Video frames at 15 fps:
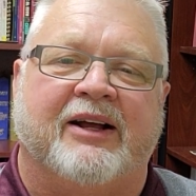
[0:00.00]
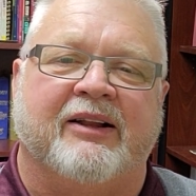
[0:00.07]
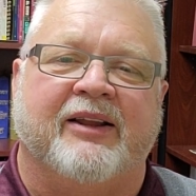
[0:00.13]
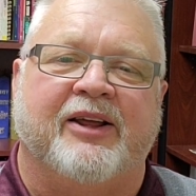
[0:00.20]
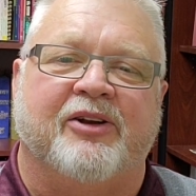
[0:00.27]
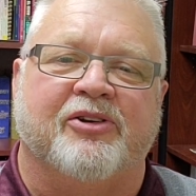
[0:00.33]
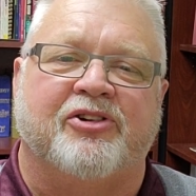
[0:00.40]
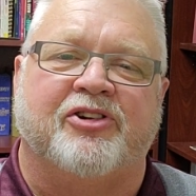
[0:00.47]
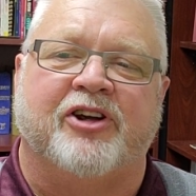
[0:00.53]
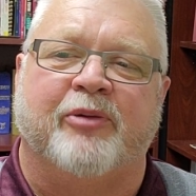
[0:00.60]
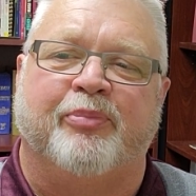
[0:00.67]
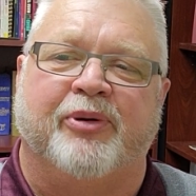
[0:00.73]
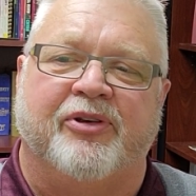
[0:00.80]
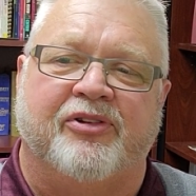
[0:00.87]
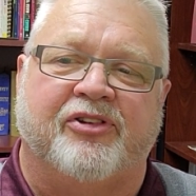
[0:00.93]

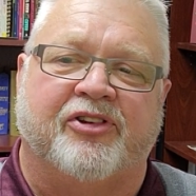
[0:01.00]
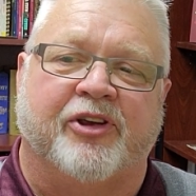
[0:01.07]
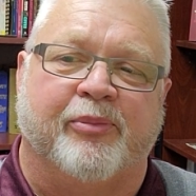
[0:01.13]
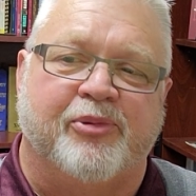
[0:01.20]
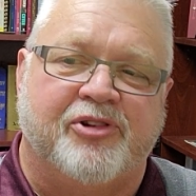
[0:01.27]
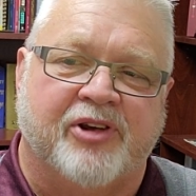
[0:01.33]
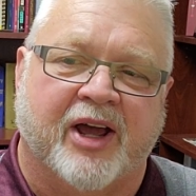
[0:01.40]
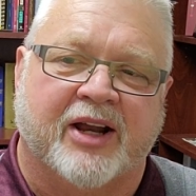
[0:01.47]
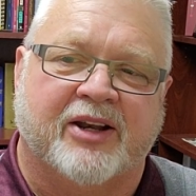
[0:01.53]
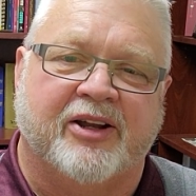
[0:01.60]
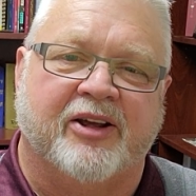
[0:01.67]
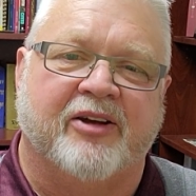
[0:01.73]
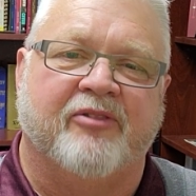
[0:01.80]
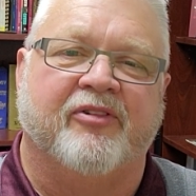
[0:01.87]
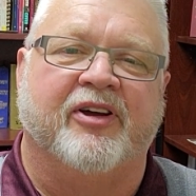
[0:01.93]
leadership is
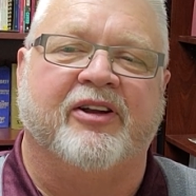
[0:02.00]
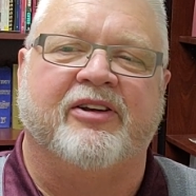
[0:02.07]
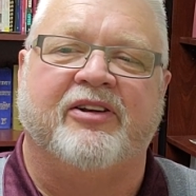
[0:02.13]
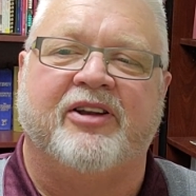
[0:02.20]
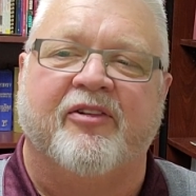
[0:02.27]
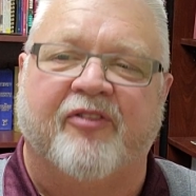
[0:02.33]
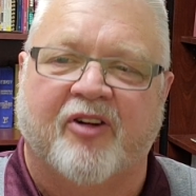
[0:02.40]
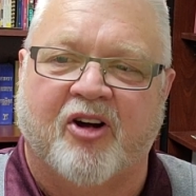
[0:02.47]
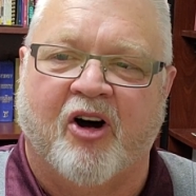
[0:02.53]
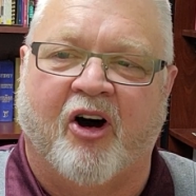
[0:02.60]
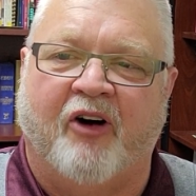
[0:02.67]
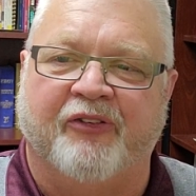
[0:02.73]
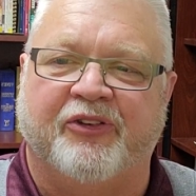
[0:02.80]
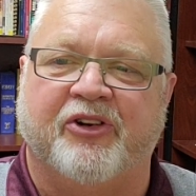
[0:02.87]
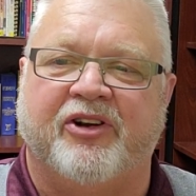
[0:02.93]
subjective and
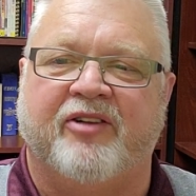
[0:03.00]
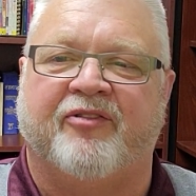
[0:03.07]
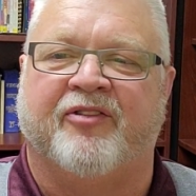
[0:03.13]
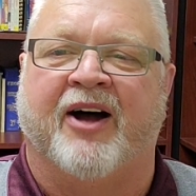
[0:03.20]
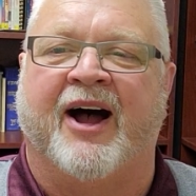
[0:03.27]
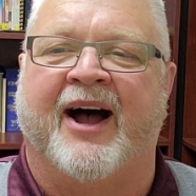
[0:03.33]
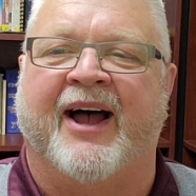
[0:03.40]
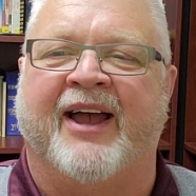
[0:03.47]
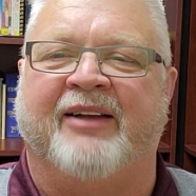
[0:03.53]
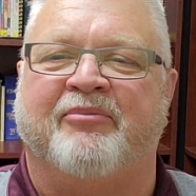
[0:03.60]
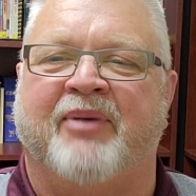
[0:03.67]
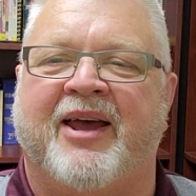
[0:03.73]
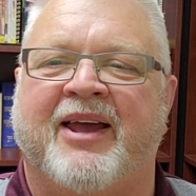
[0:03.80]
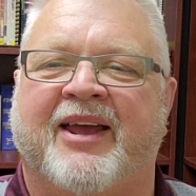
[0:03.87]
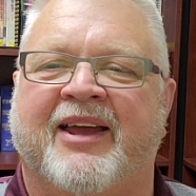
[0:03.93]
difficult to define,
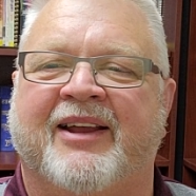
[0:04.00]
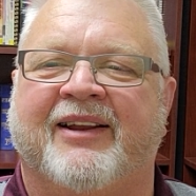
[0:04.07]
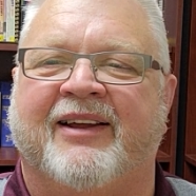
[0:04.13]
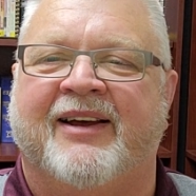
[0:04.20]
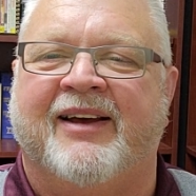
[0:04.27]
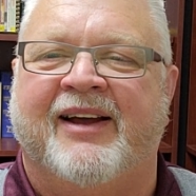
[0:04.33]
making